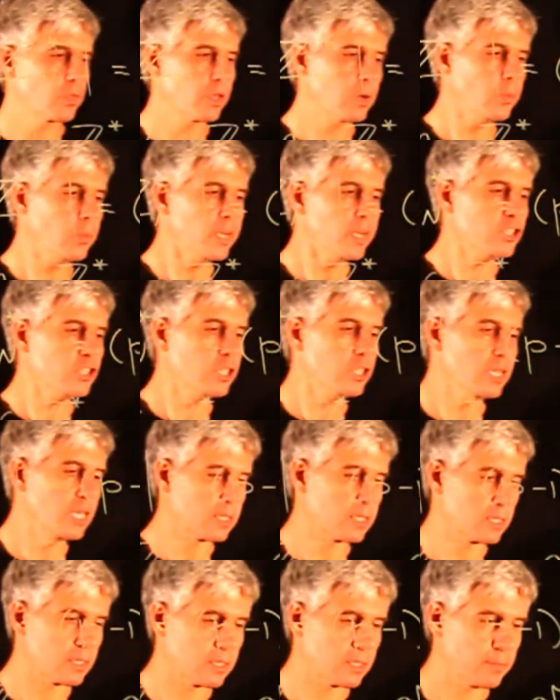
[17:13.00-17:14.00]
question
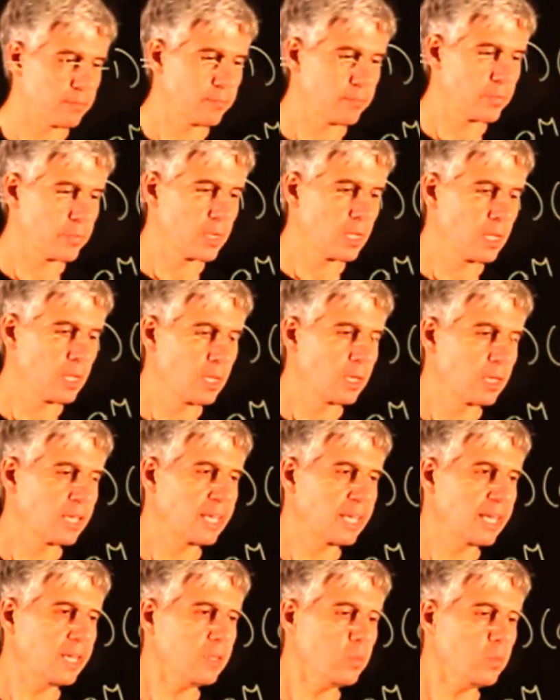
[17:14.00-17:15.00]
is,
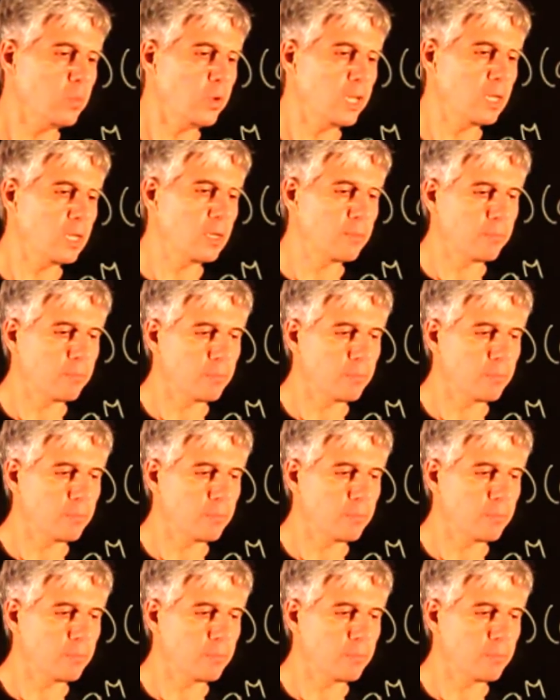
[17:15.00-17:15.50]
can we